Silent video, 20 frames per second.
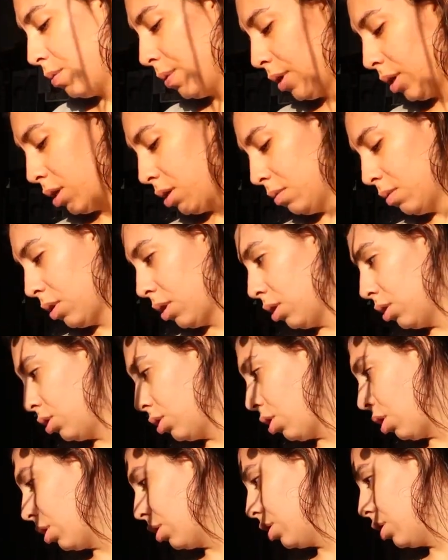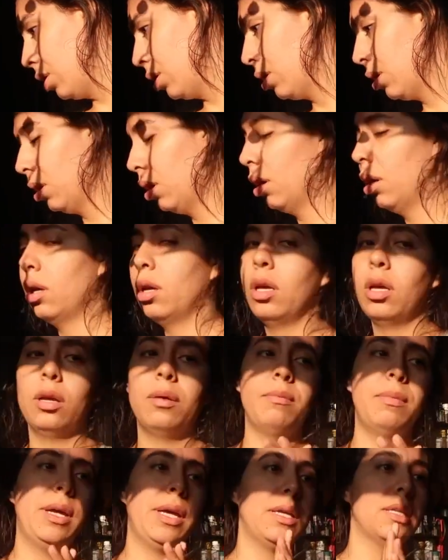because I'm gonna start
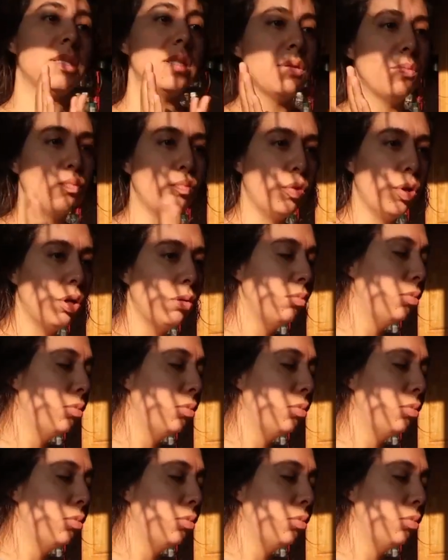making some real